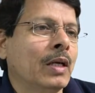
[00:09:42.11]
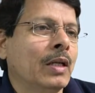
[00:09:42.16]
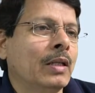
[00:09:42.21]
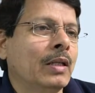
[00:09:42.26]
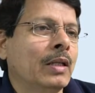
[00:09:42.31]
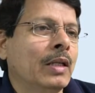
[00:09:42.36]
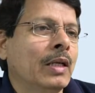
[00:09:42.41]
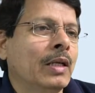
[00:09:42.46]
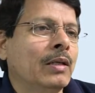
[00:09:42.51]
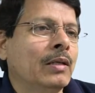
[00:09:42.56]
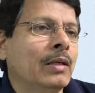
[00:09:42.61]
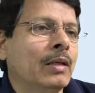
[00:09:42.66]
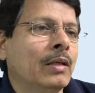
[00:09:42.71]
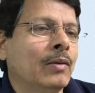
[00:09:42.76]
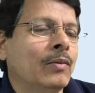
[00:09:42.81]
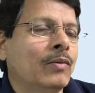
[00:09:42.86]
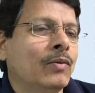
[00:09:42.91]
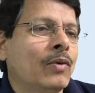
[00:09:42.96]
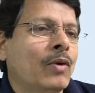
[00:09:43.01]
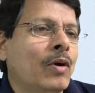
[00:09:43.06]
Then
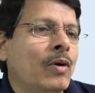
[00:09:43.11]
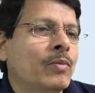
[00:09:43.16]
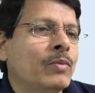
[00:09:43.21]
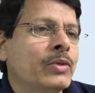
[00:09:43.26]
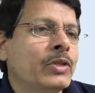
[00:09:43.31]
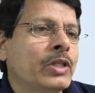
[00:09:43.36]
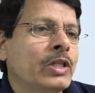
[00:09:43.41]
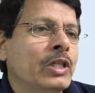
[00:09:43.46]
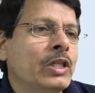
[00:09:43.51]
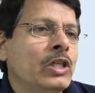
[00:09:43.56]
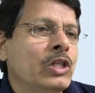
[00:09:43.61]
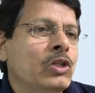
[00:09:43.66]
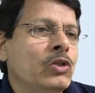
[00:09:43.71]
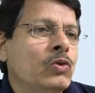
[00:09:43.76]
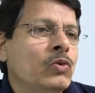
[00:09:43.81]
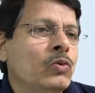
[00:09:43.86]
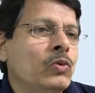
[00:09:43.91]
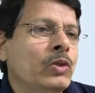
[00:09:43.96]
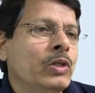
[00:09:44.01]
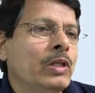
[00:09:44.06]
from C
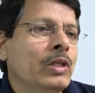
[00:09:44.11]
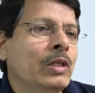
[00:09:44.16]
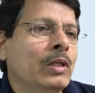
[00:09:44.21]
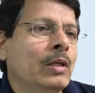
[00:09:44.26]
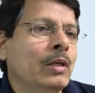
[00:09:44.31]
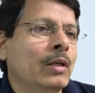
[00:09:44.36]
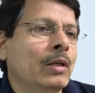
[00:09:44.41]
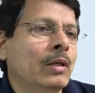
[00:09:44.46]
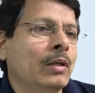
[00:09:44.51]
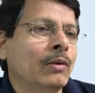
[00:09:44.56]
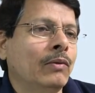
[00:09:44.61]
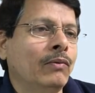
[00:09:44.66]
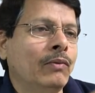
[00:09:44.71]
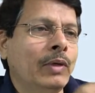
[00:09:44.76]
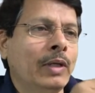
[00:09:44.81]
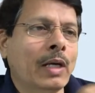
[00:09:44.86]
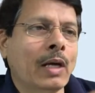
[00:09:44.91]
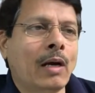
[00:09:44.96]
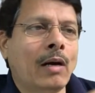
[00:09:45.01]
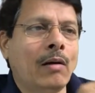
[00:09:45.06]
to D
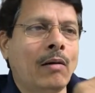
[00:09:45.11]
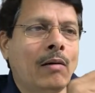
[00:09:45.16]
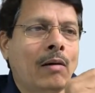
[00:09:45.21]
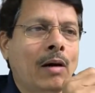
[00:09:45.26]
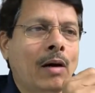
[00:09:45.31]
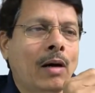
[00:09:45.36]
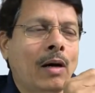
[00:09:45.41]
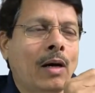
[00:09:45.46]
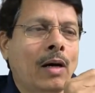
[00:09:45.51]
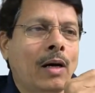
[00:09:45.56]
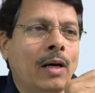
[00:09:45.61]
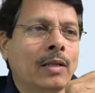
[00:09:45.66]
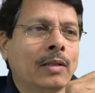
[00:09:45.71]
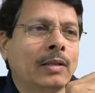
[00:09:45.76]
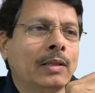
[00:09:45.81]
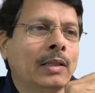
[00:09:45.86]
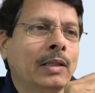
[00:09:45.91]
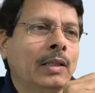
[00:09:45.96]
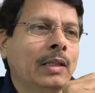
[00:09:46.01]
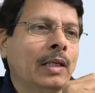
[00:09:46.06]
we have
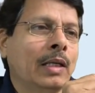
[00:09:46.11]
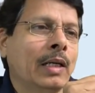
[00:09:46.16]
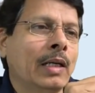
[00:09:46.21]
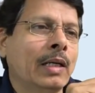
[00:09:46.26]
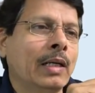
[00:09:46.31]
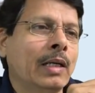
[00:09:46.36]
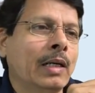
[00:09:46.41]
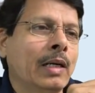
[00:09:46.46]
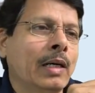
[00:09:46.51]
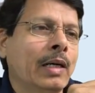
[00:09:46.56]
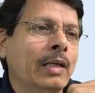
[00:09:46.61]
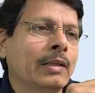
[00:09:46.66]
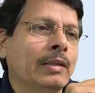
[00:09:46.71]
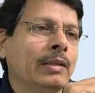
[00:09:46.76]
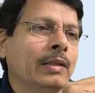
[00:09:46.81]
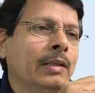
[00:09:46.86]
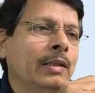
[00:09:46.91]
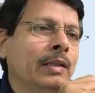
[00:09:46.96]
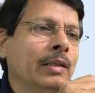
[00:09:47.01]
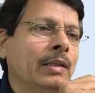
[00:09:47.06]
R3 and
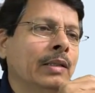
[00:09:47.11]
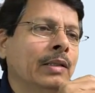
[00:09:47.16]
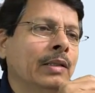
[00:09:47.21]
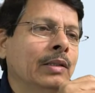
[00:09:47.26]
I3,